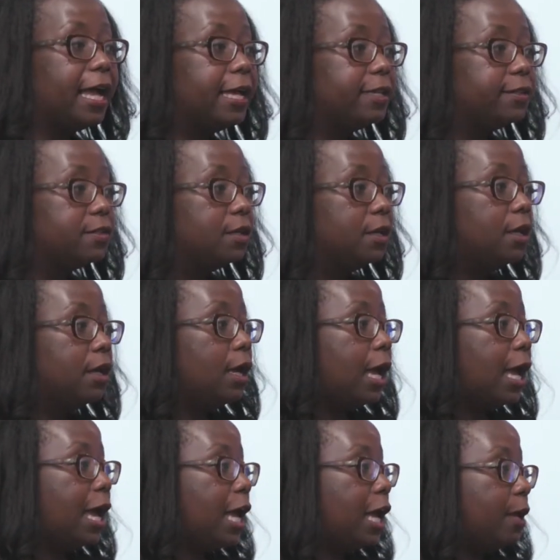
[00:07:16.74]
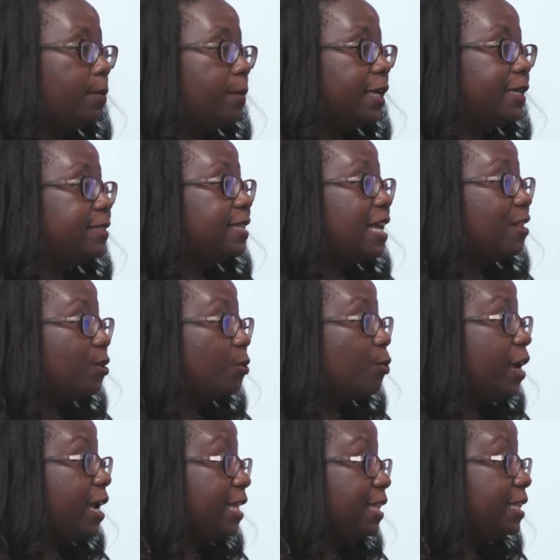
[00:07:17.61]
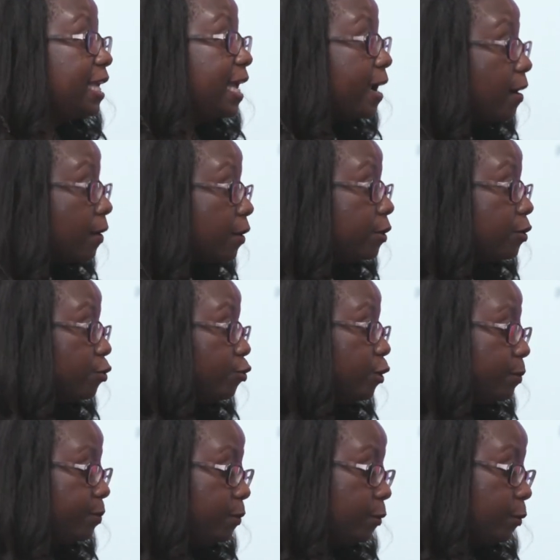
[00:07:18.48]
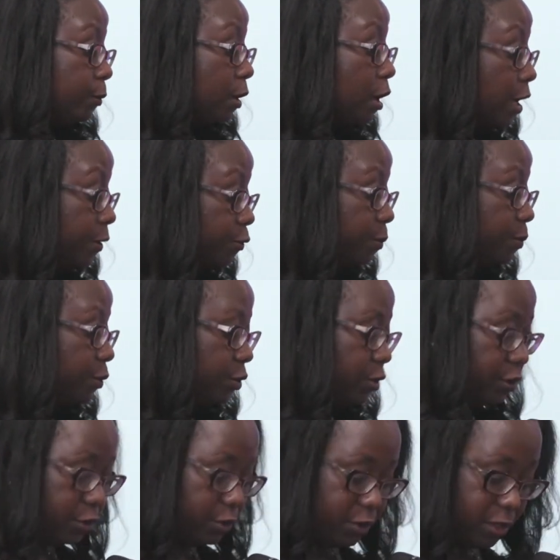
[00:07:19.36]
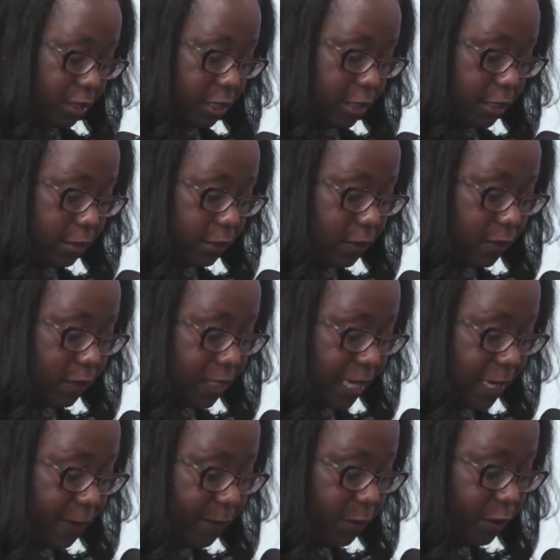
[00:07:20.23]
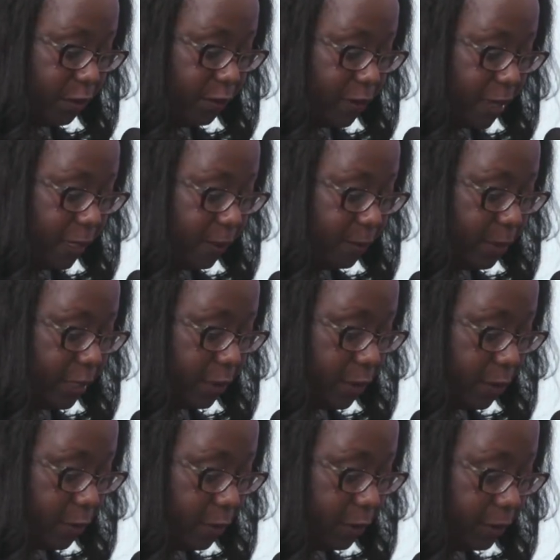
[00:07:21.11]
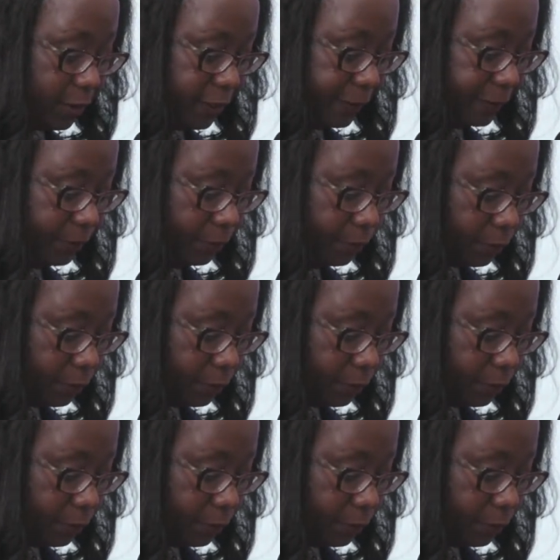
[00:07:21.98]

as um, accelerate their contribu contributions to the Sustainable Development Goals.